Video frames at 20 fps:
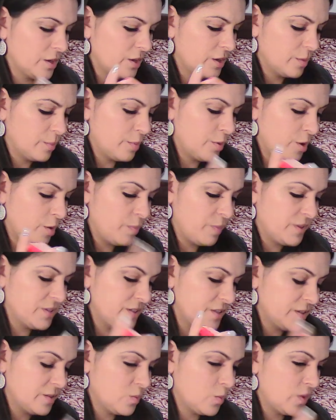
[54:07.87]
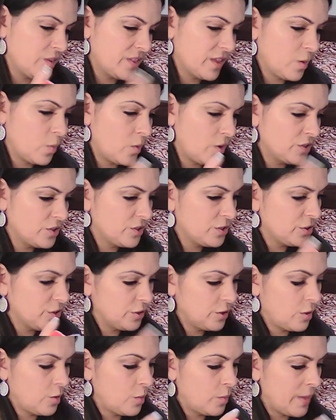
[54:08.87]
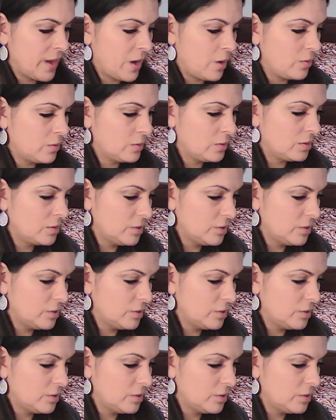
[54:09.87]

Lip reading: The purpose is what they want you to know about.